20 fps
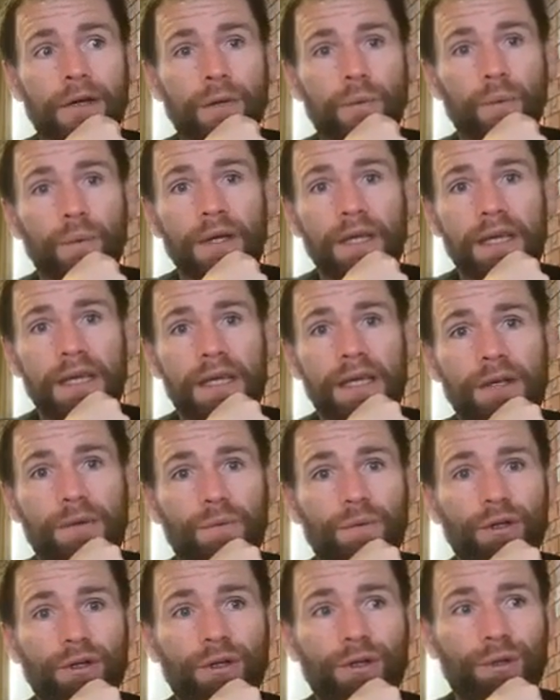we
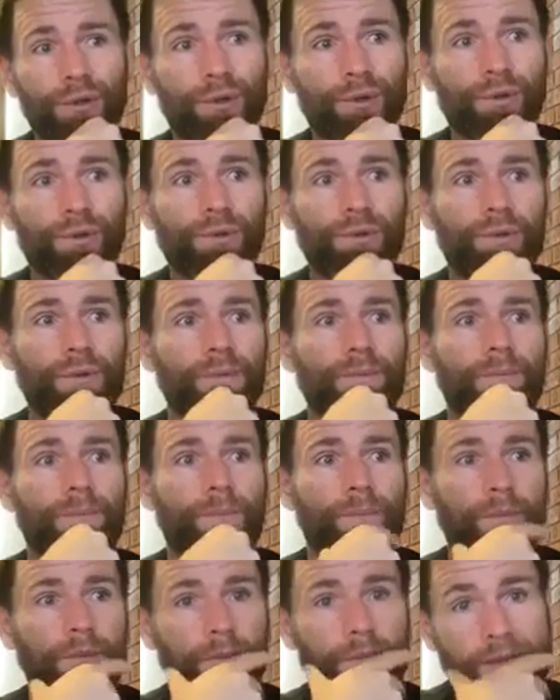will
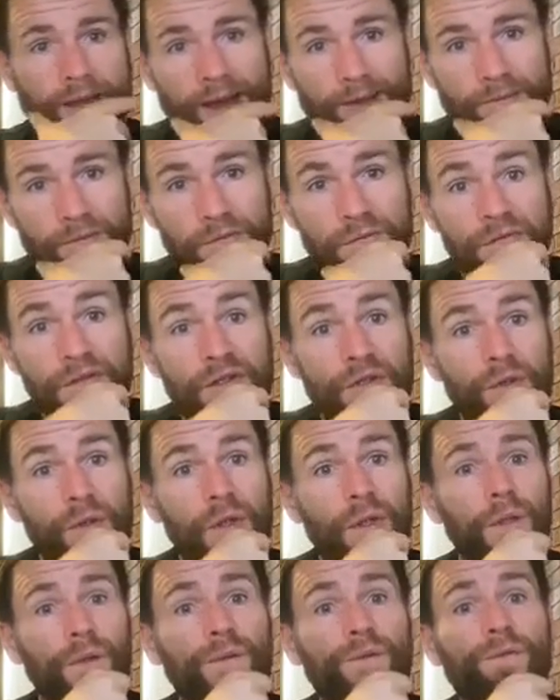be having fish
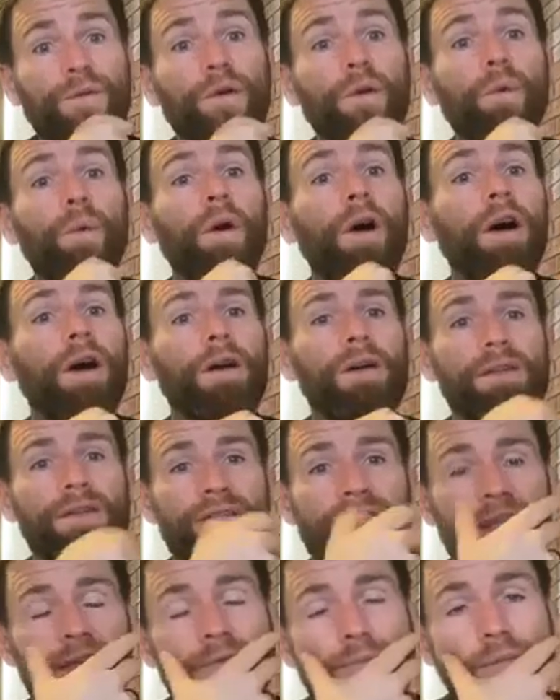oil for a while
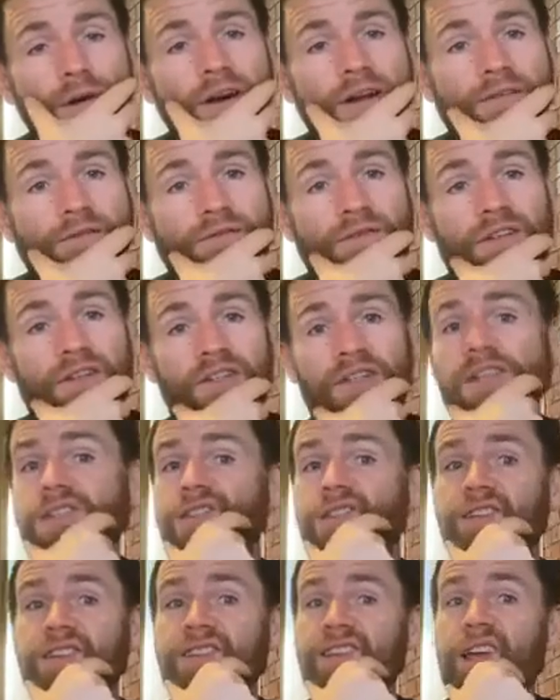instead of buying fish,
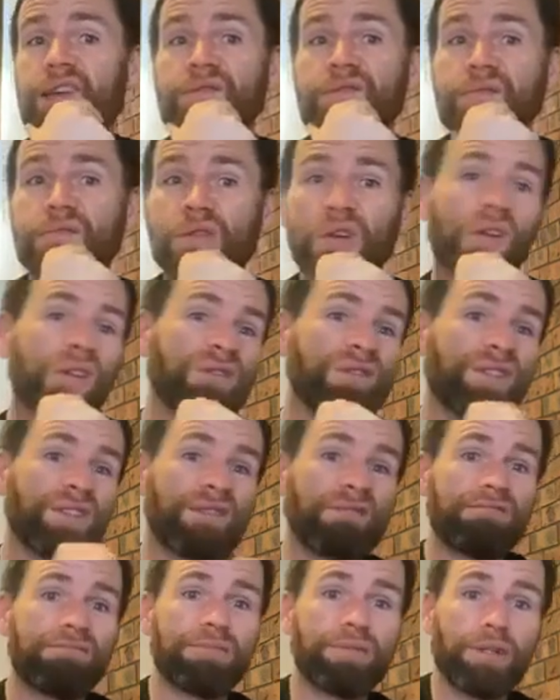just to save some dollars,
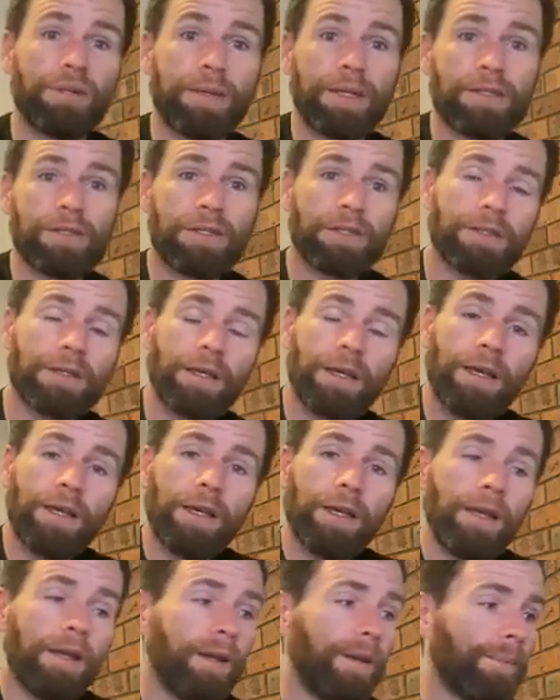pretty much.
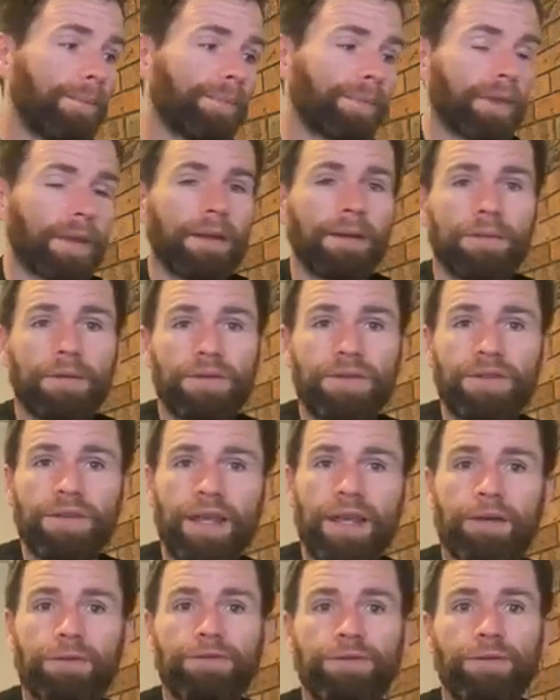Because
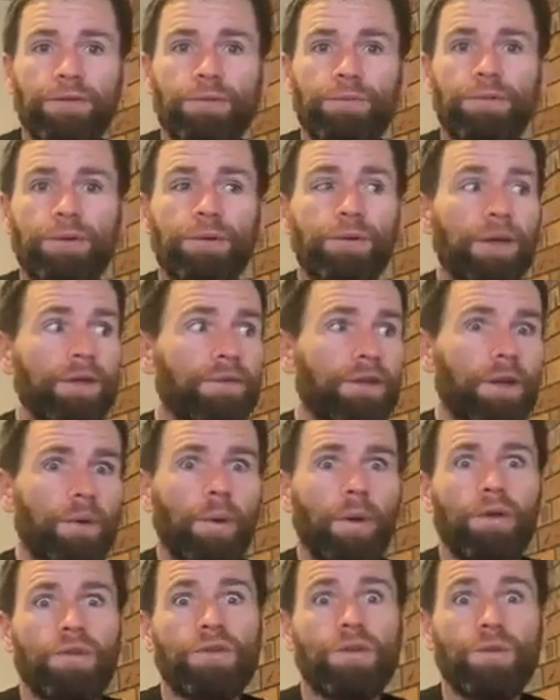our food bill, even though we
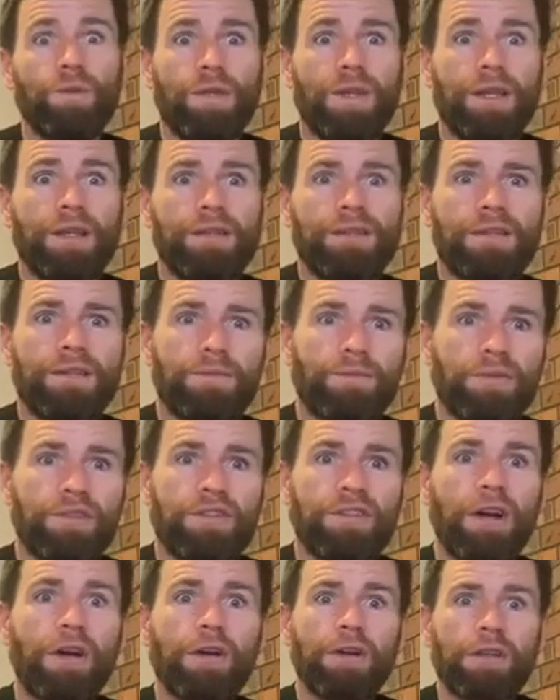got 2 kids, is
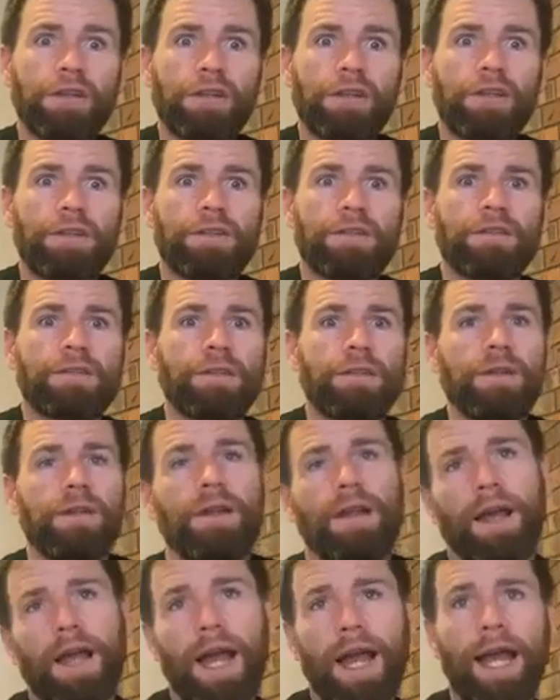ridiculous.
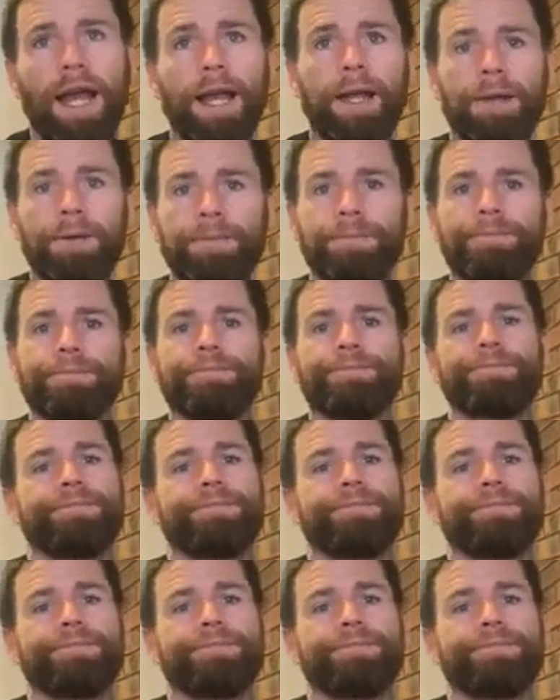So